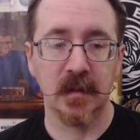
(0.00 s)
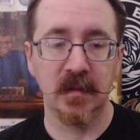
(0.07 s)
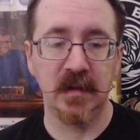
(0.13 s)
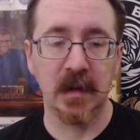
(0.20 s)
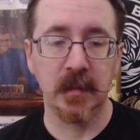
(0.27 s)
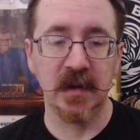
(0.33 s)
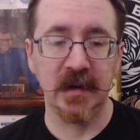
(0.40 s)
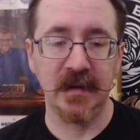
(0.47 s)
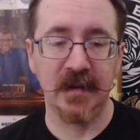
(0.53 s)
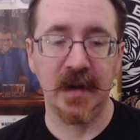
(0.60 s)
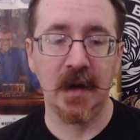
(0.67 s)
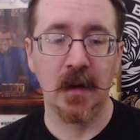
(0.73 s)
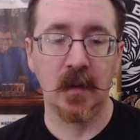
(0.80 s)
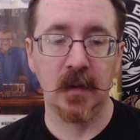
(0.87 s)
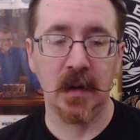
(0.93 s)
Doubling
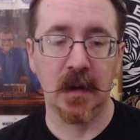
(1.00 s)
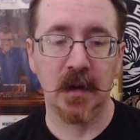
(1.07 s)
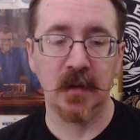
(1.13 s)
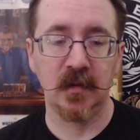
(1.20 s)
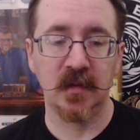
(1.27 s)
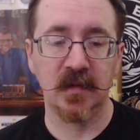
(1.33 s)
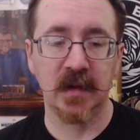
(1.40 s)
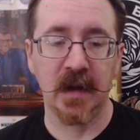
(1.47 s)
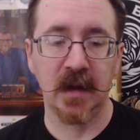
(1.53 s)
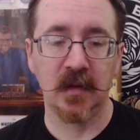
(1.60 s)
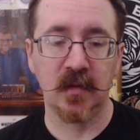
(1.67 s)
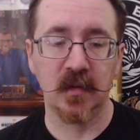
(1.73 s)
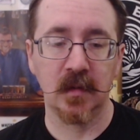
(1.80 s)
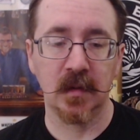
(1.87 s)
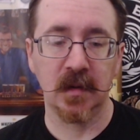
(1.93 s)
down on just
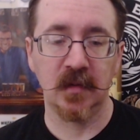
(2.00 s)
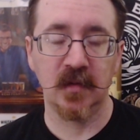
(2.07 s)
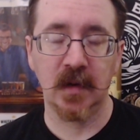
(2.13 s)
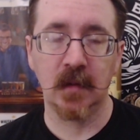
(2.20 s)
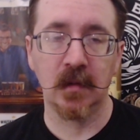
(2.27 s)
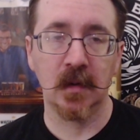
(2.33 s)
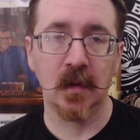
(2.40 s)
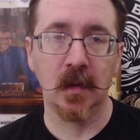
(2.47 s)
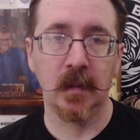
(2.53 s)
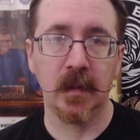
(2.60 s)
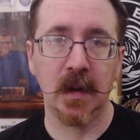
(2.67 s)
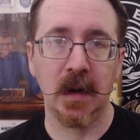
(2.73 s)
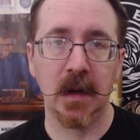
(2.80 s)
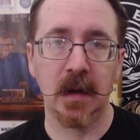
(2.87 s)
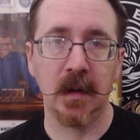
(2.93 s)
cancer in general,
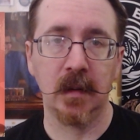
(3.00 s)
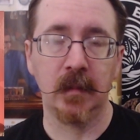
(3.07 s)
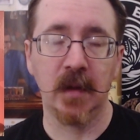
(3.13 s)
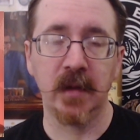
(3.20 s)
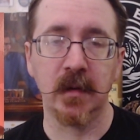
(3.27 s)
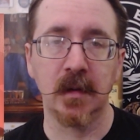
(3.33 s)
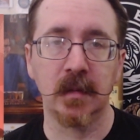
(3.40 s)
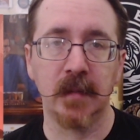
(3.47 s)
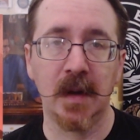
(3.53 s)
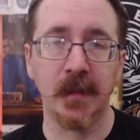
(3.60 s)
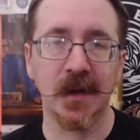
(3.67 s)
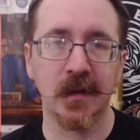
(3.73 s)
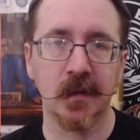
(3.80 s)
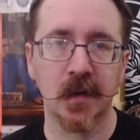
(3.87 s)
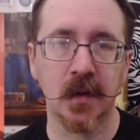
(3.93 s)
my mother, Mama
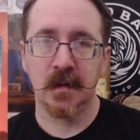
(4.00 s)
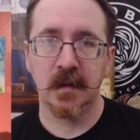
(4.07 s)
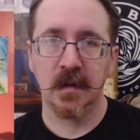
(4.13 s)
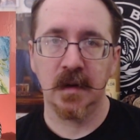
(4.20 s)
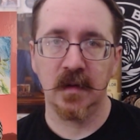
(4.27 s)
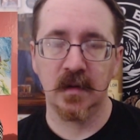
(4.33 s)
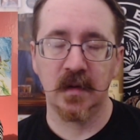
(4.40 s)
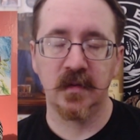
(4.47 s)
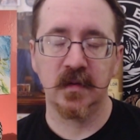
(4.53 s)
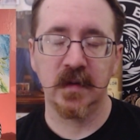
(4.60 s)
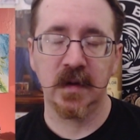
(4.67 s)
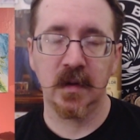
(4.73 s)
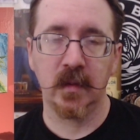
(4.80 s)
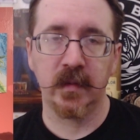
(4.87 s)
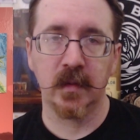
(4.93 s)
KillCo, is also
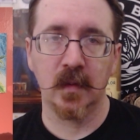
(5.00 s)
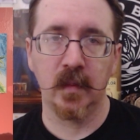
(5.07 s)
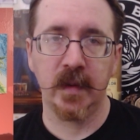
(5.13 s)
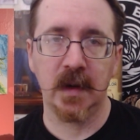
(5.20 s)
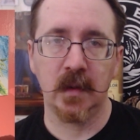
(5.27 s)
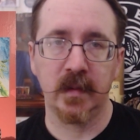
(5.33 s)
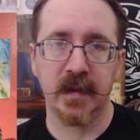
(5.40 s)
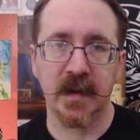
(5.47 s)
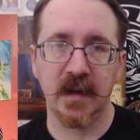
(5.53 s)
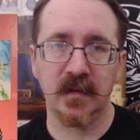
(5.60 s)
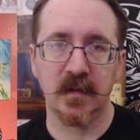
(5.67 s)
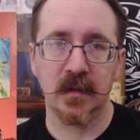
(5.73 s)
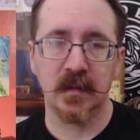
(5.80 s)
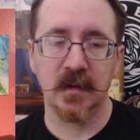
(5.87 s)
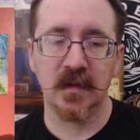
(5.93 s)
dealing with her own battle with
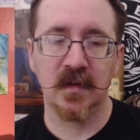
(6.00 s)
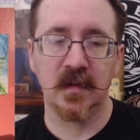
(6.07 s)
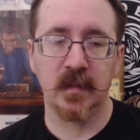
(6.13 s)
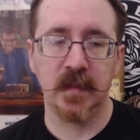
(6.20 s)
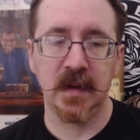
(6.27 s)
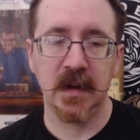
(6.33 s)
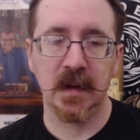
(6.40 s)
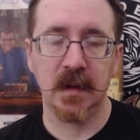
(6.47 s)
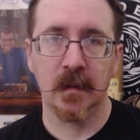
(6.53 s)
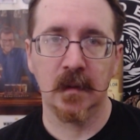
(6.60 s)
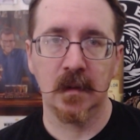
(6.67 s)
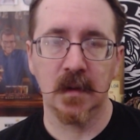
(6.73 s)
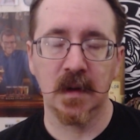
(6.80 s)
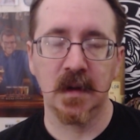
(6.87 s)
cancer, this being lung